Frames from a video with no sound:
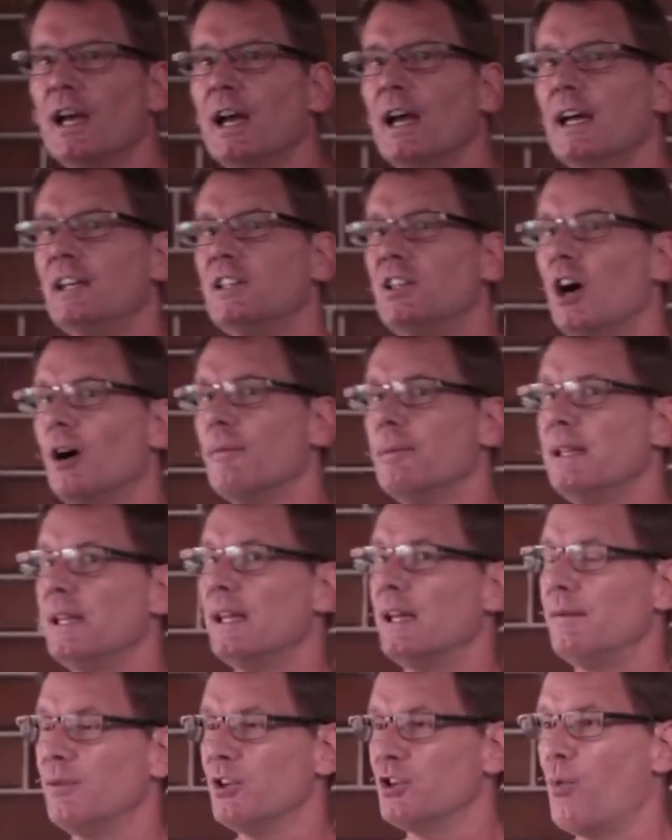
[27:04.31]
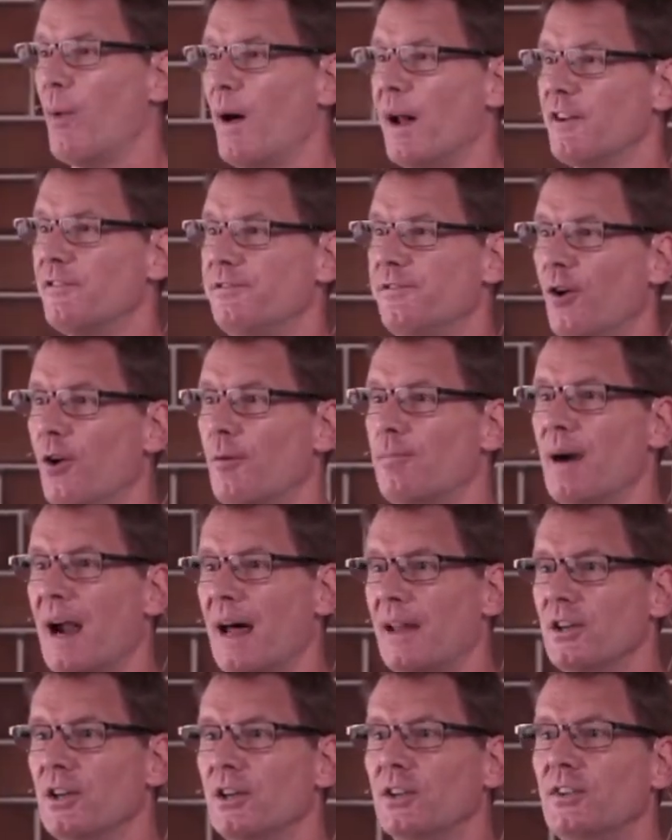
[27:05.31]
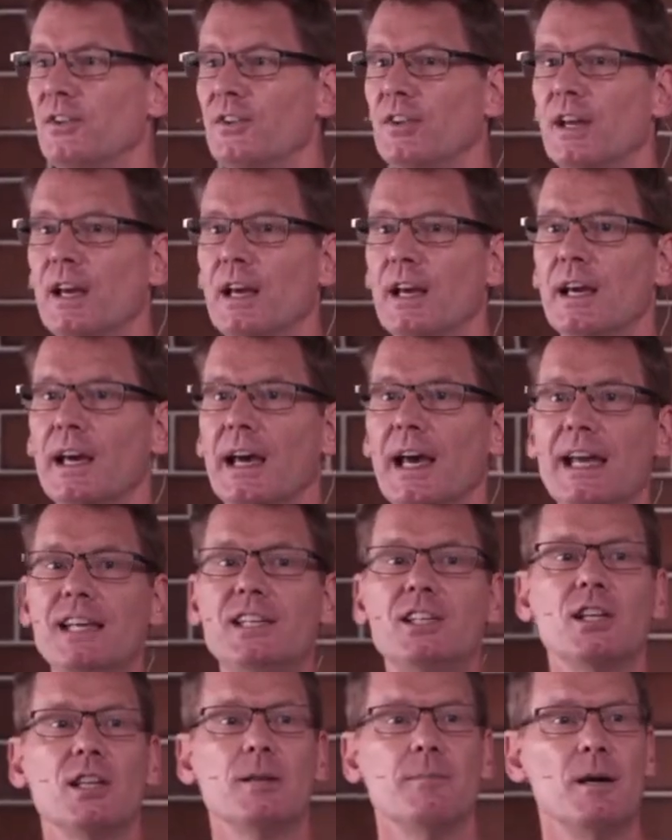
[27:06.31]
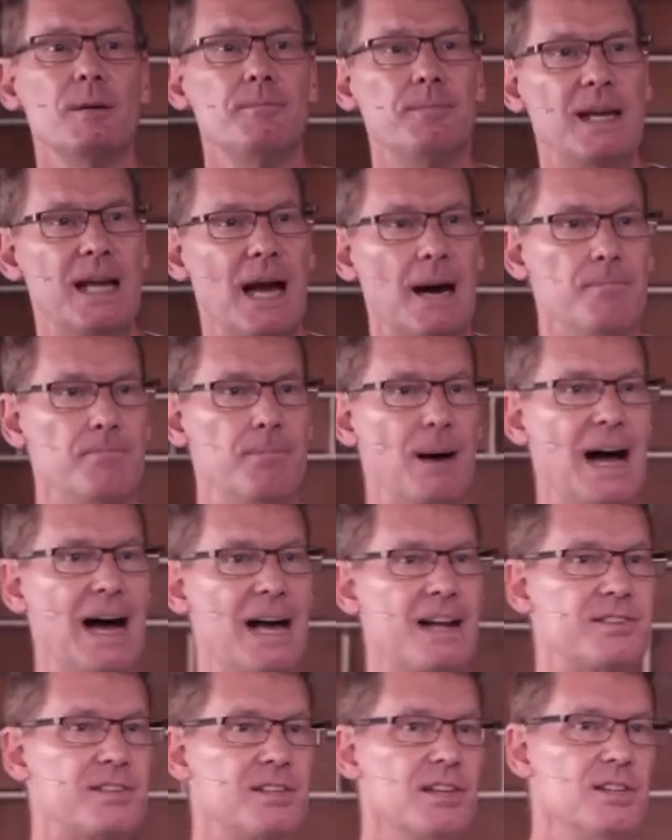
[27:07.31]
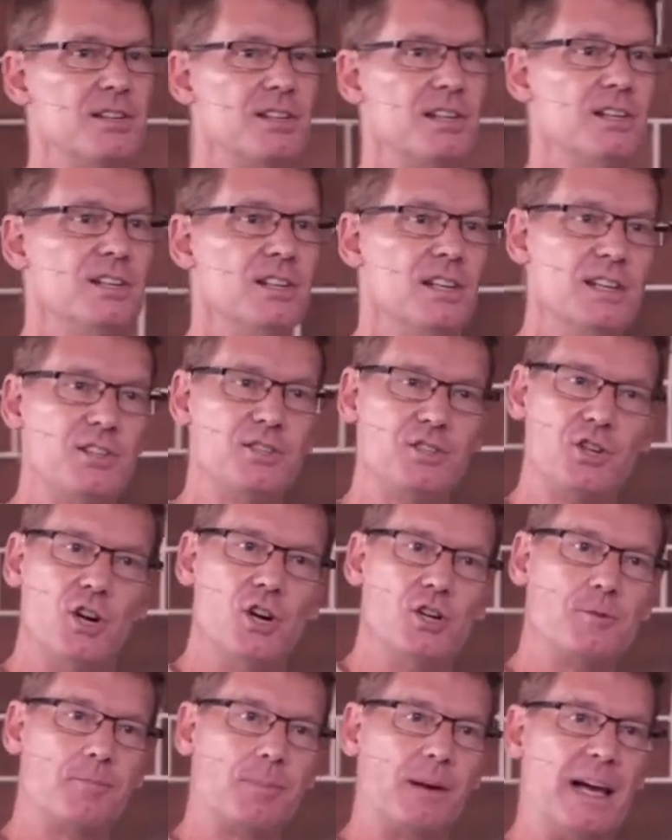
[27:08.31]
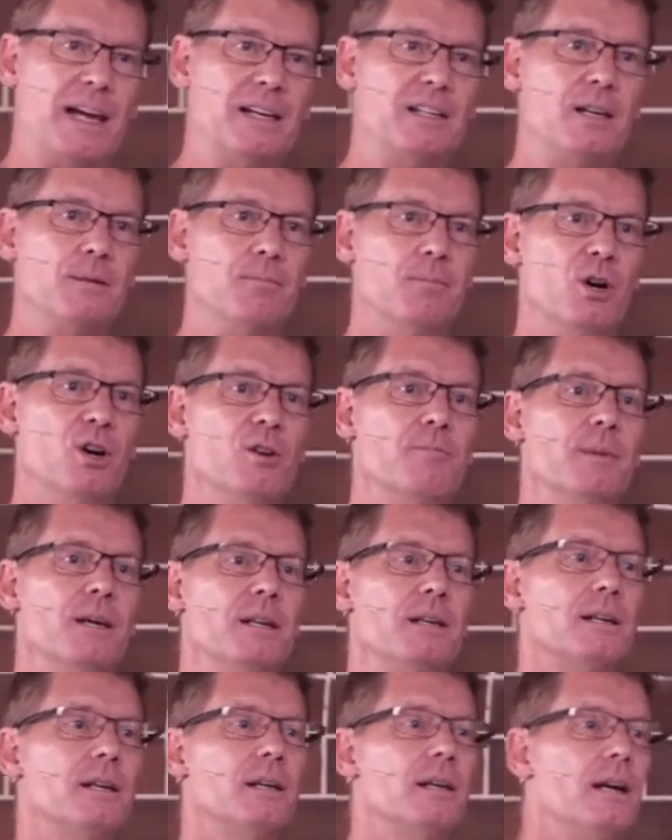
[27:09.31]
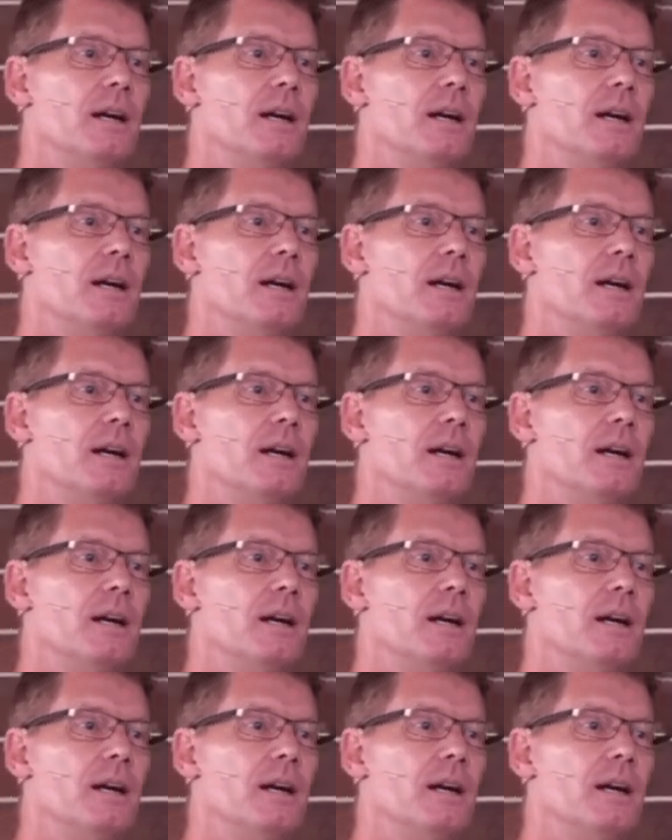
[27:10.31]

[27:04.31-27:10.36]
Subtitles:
He told me that he was one of four brothers. Each of them had become pastors in this church planting movement.